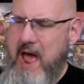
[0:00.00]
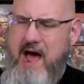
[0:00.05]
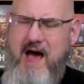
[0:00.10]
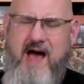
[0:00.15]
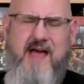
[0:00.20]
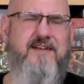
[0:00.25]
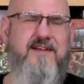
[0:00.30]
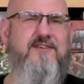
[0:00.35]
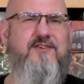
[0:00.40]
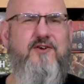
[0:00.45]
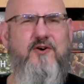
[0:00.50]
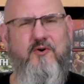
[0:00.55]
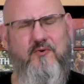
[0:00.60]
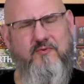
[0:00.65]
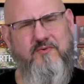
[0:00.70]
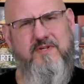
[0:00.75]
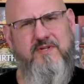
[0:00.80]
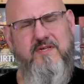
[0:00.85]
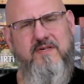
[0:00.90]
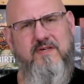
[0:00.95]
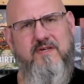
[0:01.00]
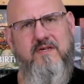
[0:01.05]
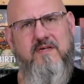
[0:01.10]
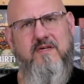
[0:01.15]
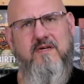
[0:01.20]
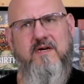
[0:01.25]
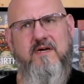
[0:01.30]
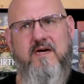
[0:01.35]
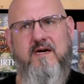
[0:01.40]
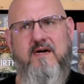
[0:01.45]
I don't.
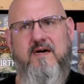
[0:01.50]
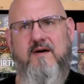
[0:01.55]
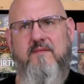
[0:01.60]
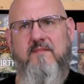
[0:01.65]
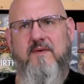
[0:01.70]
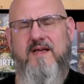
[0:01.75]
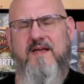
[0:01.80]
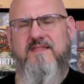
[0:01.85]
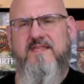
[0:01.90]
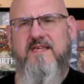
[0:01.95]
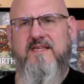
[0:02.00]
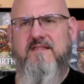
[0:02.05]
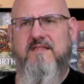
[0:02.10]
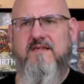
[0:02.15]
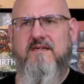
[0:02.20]
I think